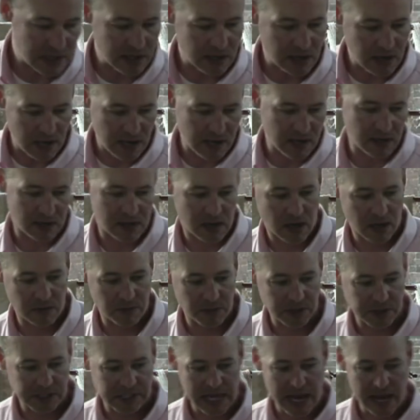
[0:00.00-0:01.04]
in, in a
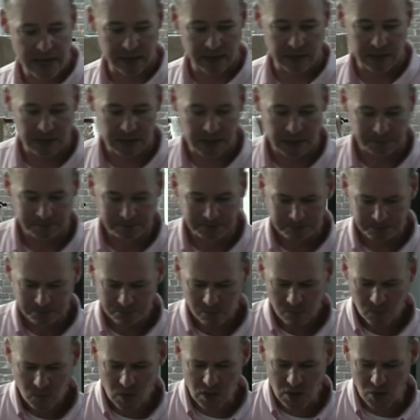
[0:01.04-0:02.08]
couple seconds.
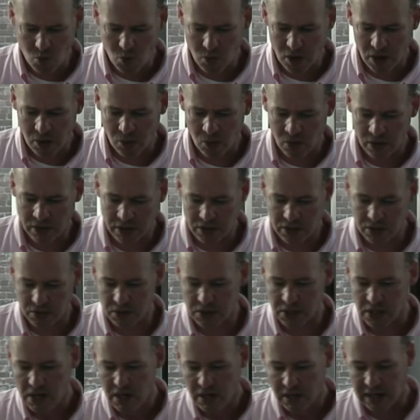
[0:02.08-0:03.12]
What I want to do
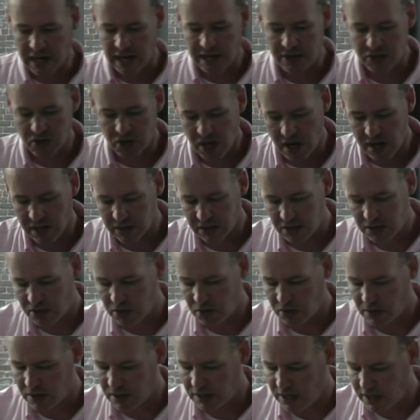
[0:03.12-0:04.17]
is kind of talk, you
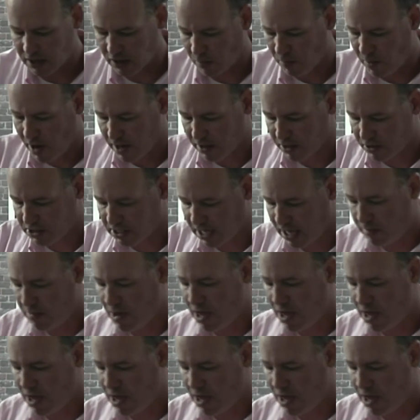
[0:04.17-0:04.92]
know, the Knickerbockers came